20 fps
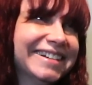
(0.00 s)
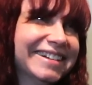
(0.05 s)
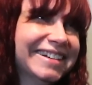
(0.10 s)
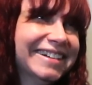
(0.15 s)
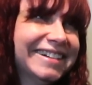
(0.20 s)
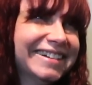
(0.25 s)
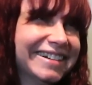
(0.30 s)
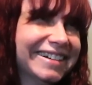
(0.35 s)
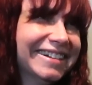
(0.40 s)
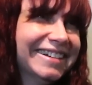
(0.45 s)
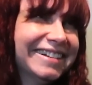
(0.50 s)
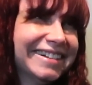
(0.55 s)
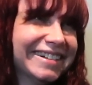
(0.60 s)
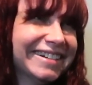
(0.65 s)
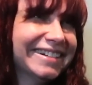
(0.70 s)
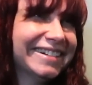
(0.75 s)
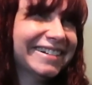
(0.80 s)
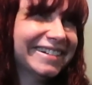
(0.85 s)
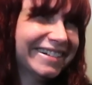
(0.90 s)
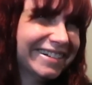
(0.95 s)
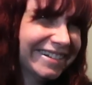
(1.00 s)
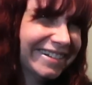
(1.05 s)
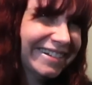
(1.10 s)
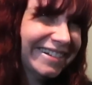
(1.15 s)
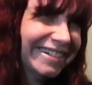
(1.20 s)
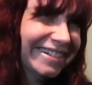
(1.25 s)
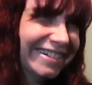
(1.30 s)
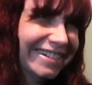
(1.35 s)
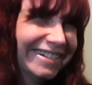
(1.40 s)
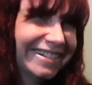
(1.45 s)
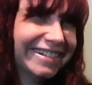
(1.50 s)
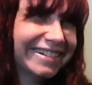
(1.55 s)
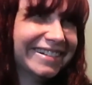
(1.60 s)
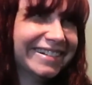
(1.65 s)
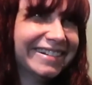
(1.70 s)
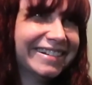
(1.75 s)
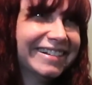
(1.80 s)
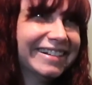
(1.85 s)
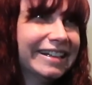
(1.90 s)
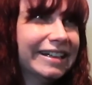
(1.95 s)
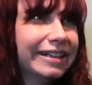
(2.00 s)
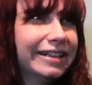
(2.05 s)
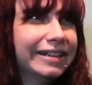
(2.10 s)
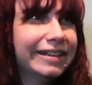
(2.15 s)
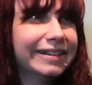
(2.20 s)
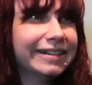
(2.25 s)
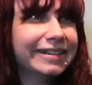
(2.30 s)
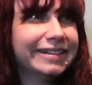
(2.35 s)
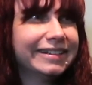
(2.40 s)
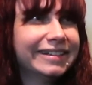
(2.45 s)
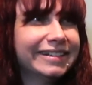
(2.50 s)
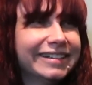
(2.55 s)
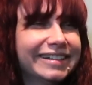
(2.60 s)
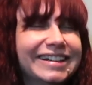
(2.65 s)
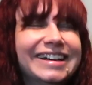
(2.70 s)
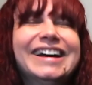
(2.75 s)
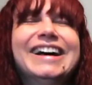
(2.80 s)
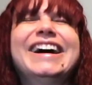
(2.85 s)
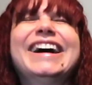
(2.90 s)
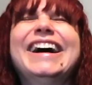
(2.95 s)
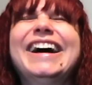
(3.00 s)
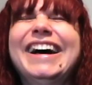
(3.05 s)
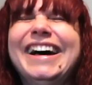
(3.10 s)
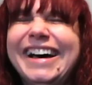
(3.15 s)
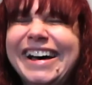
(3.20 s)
The person shown says nothing.